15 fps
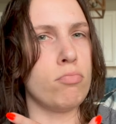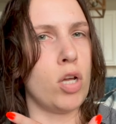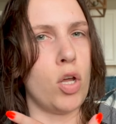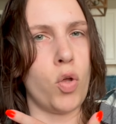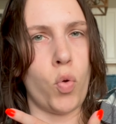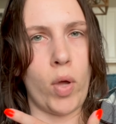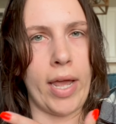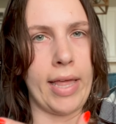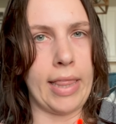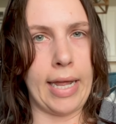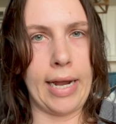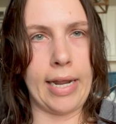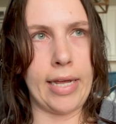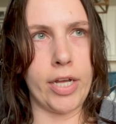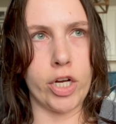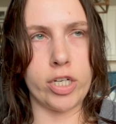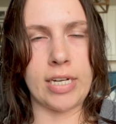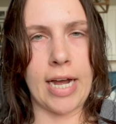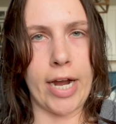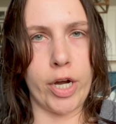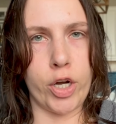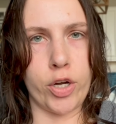okay lady you're
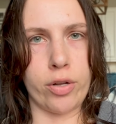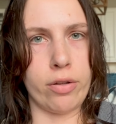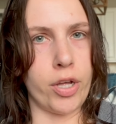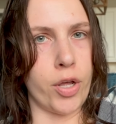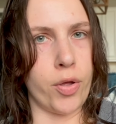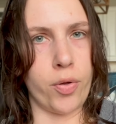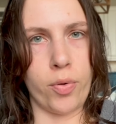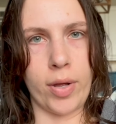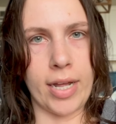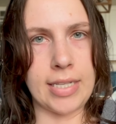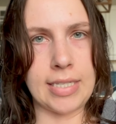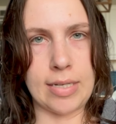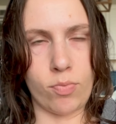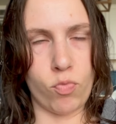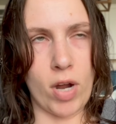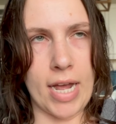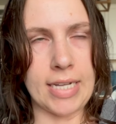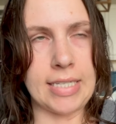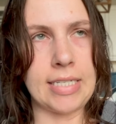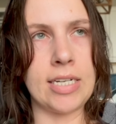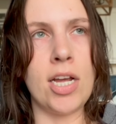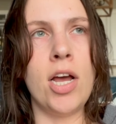tired go get some
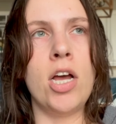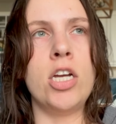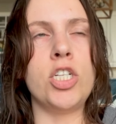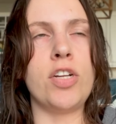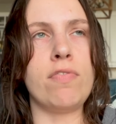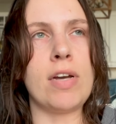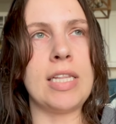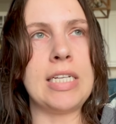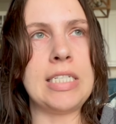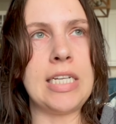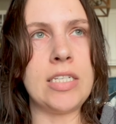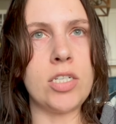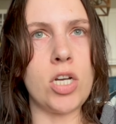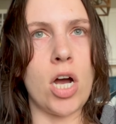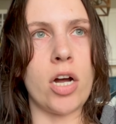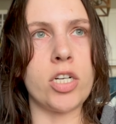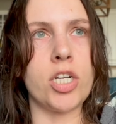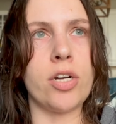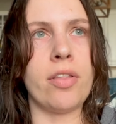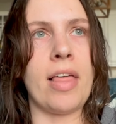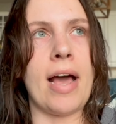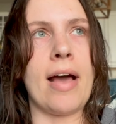rest she finally sees a
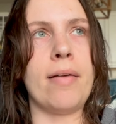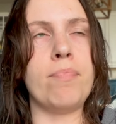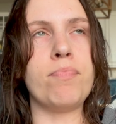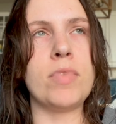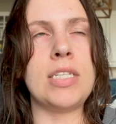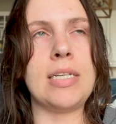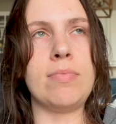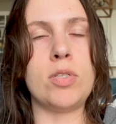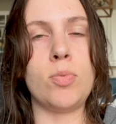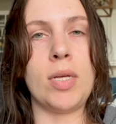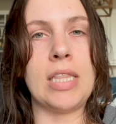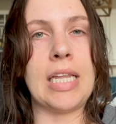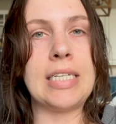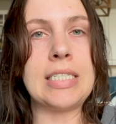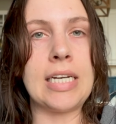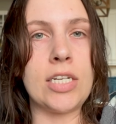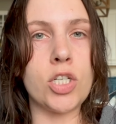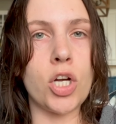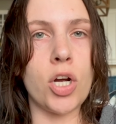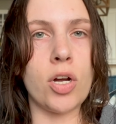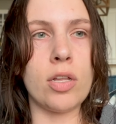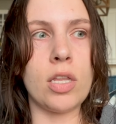doctor that seems to be listening to
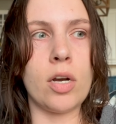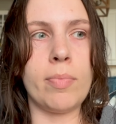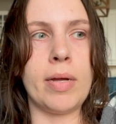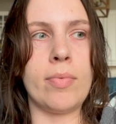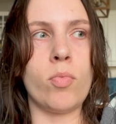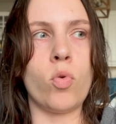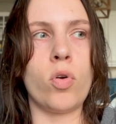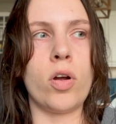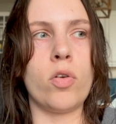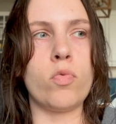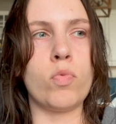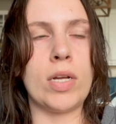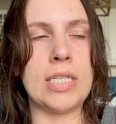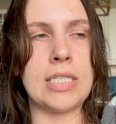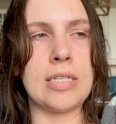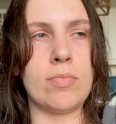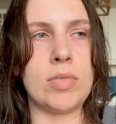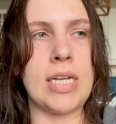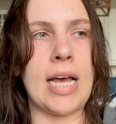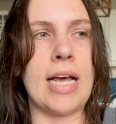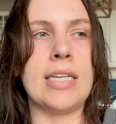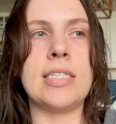her a little bit more runs some
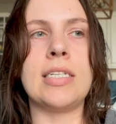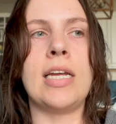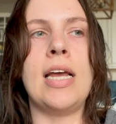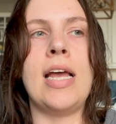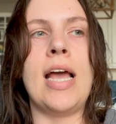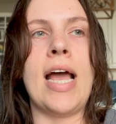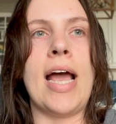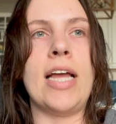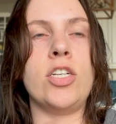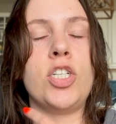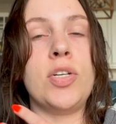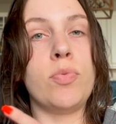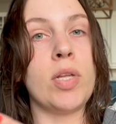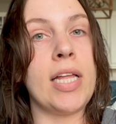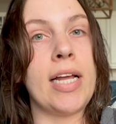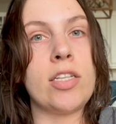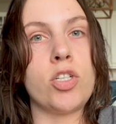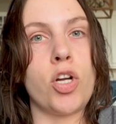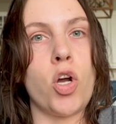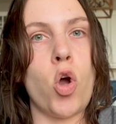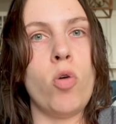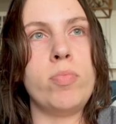tests and she really gets
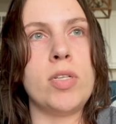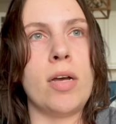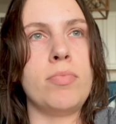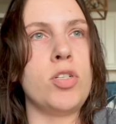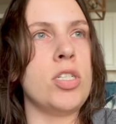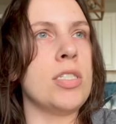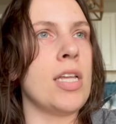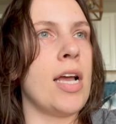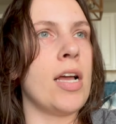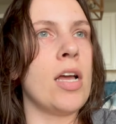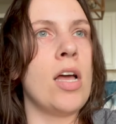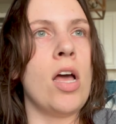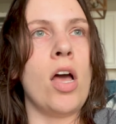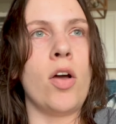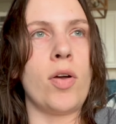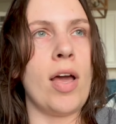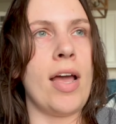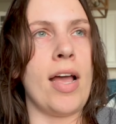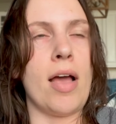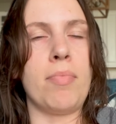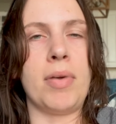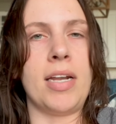her hopes up she's like
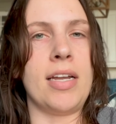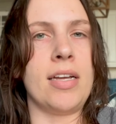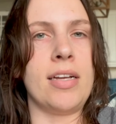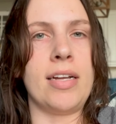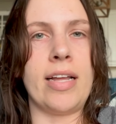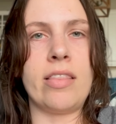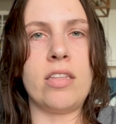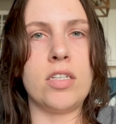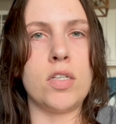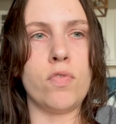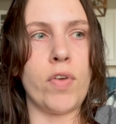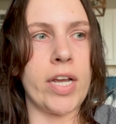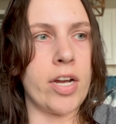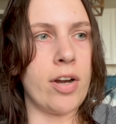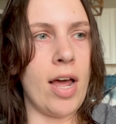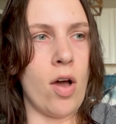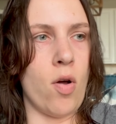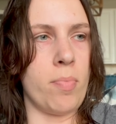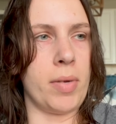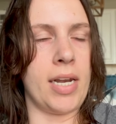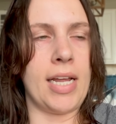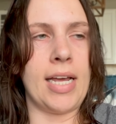okay, I'm going to get this figured out.
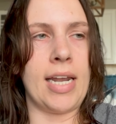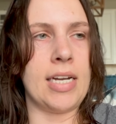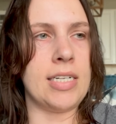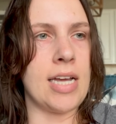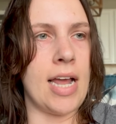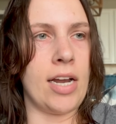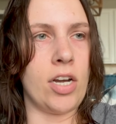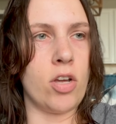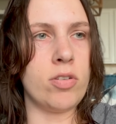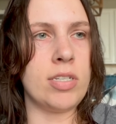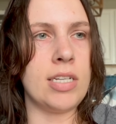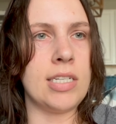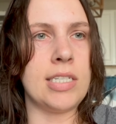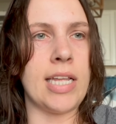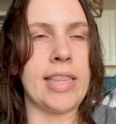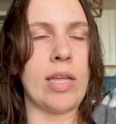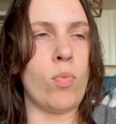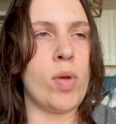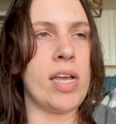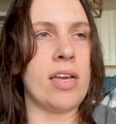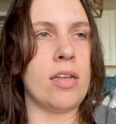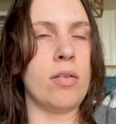I'm going to get a diagnosis and then
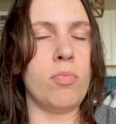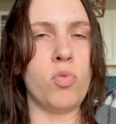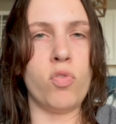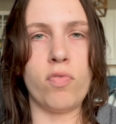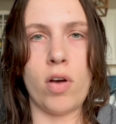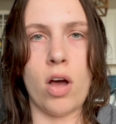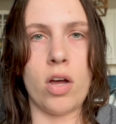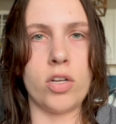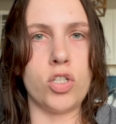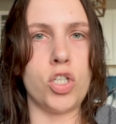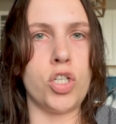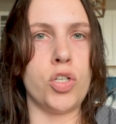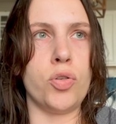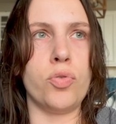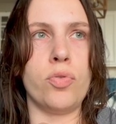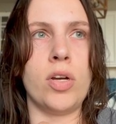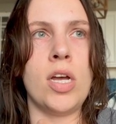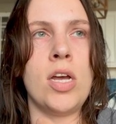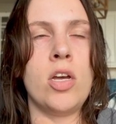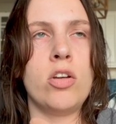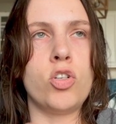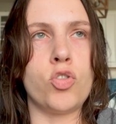we can move on to
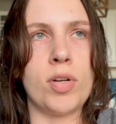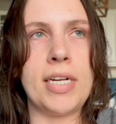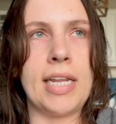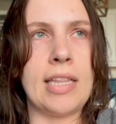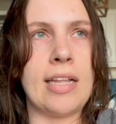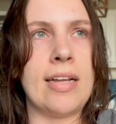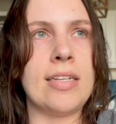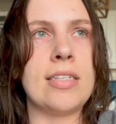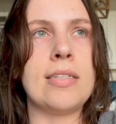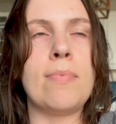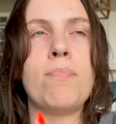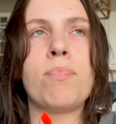treating this.